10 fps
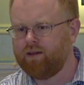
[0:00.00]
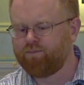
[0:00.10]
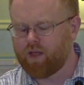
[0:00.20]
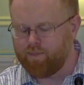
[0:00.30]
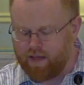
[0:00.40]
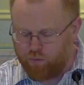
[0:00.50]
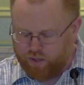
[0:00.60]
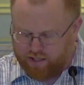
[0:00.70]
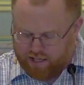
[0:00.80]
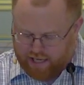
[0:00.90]
And may we
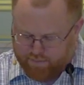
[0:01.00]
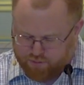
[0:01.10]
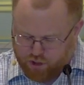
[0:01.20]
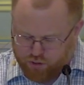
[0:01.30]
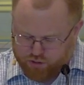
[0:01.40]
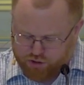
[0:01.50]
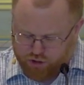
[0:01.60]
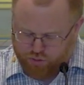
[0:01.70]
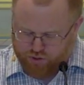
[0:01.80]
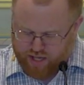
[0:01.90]
keep those
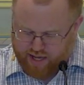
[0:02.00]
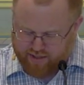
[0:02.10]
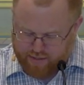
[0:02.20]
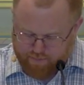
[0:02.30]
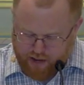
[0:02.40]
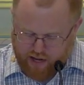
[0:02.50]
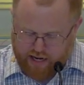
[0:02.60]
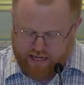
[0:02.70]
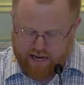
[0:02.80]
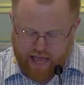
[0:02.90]
two things in
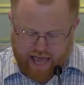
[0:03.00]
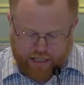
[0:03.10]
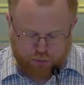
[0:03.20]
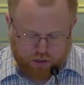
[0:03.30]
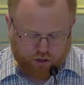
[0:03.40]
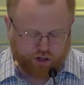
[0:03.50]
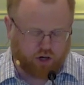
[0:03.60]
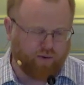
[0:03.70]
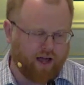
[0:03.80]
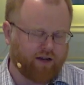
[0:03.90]
mind as we look
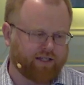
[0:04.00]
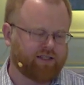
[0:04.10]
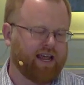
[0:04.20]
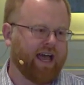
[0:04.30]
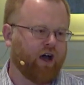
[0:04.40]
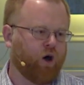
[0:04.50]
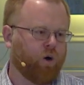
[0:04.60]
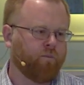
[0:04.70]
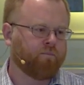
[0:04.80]
around us now